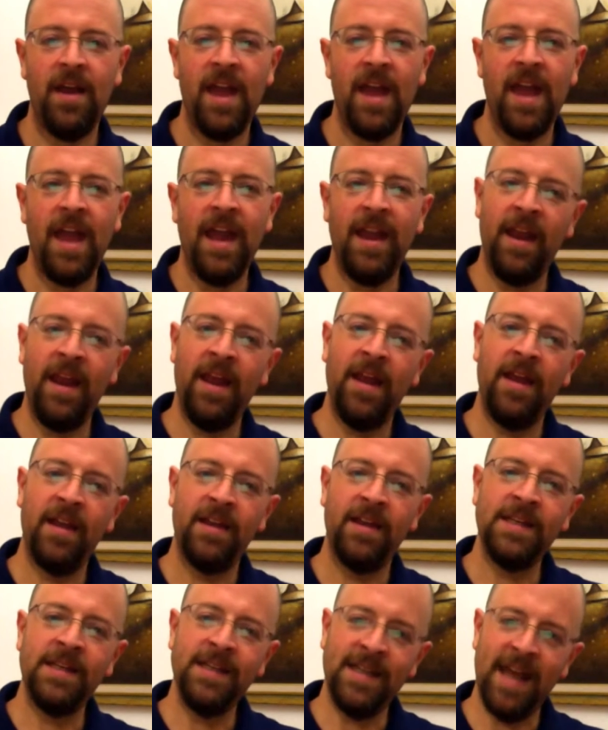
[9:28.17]
And
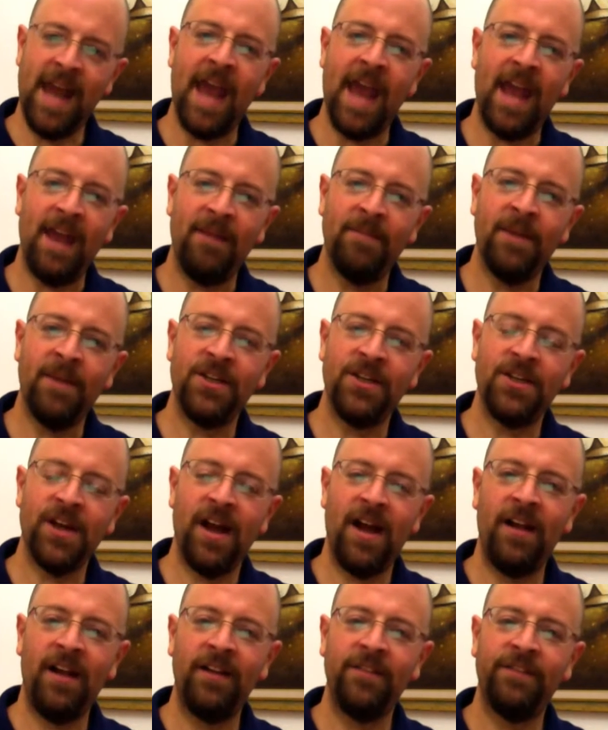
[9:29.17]
today, my
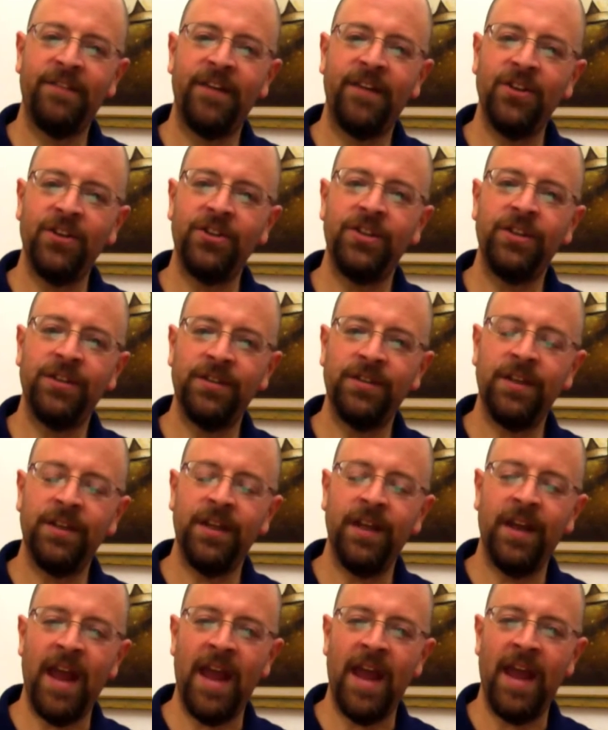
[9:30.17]
child functions
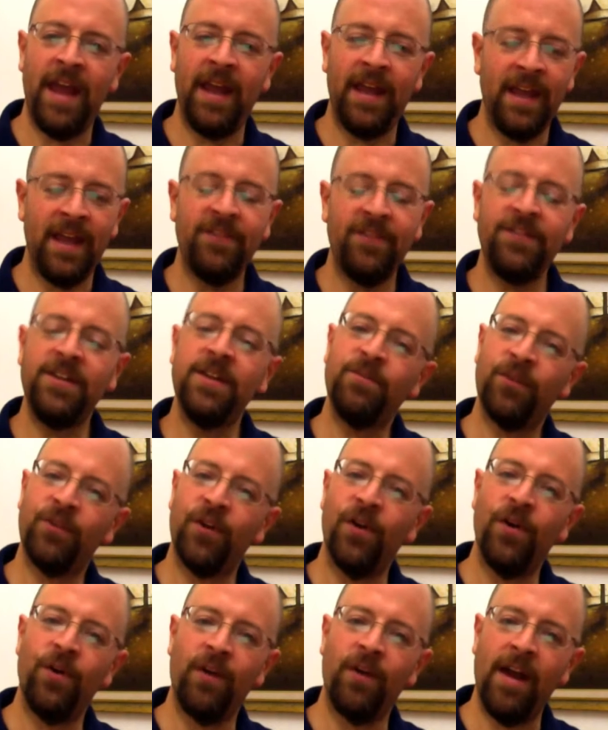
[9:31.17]
in a gifted
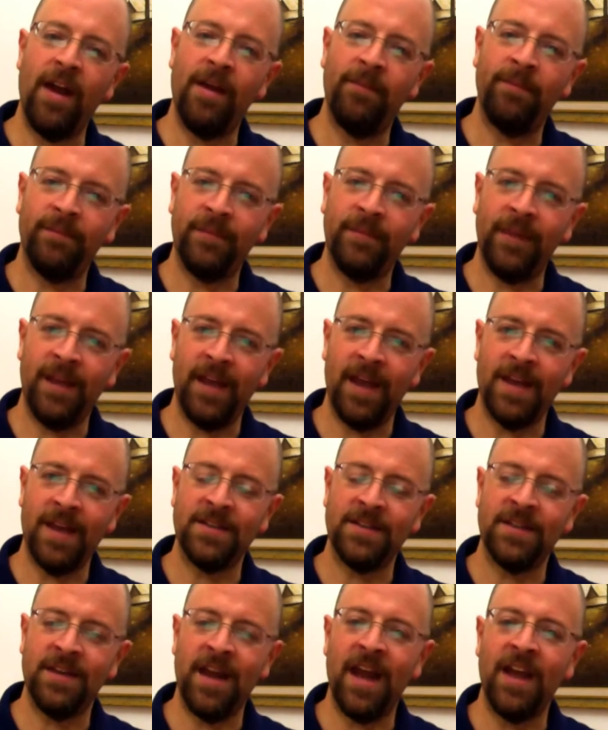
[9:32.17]
program. He has
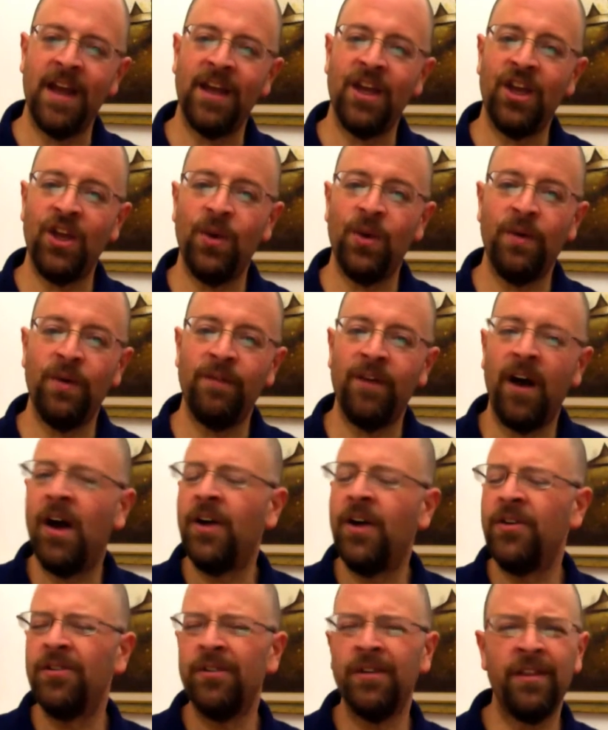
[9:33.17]
an IQ of
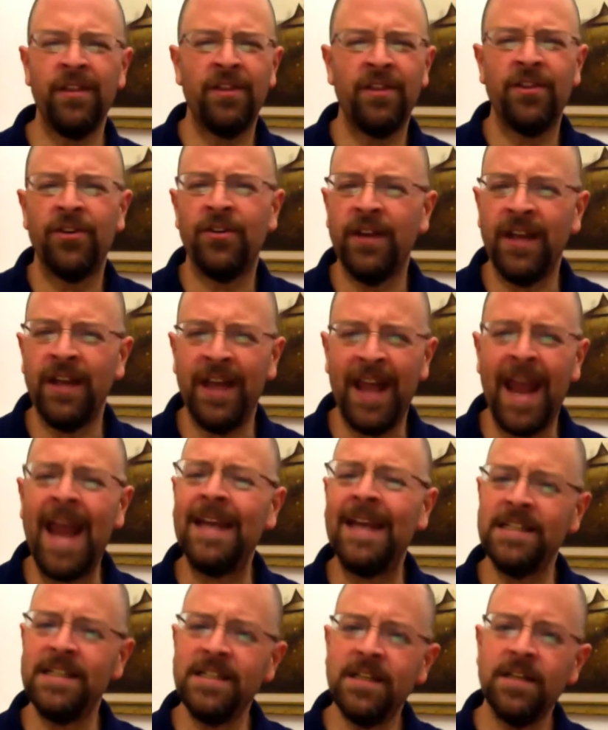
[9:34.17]

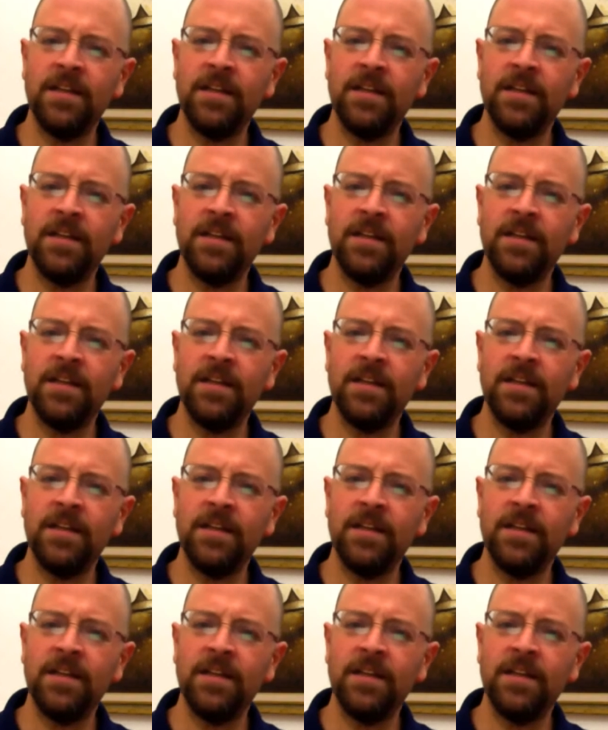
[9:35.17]
138.